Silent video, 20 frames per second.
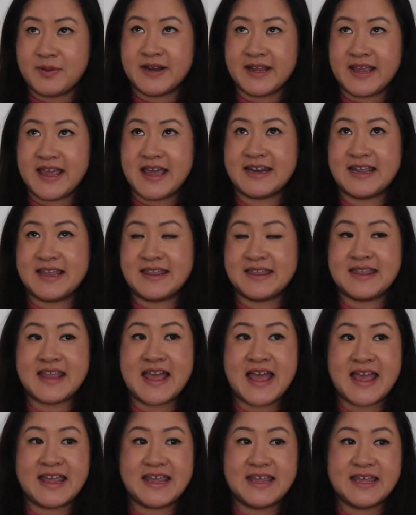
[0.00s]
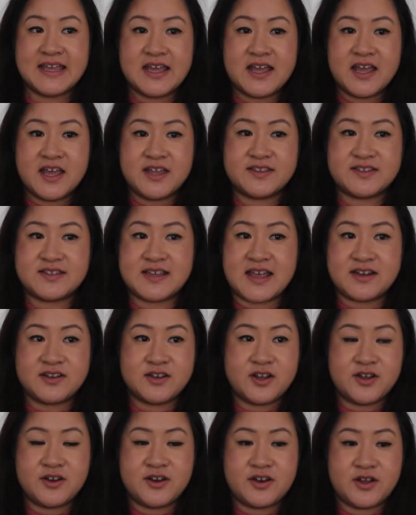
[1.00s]
again? And they said,
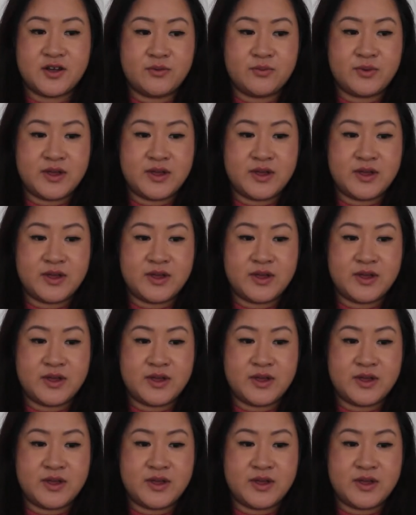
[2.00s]
no,